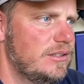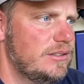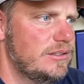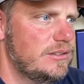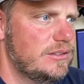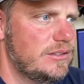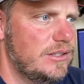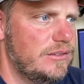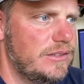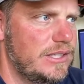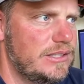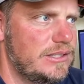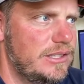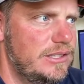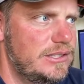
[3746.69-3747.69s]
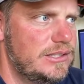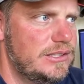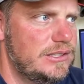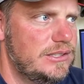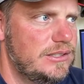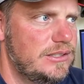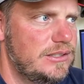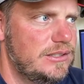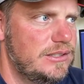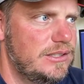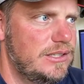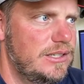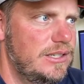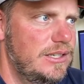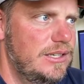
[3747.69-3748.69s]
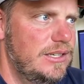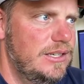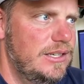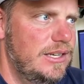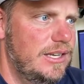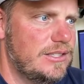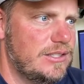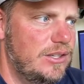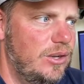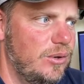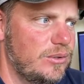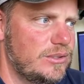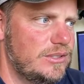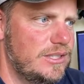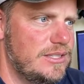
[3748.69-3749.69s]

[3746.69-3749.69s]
Survey says. It's close.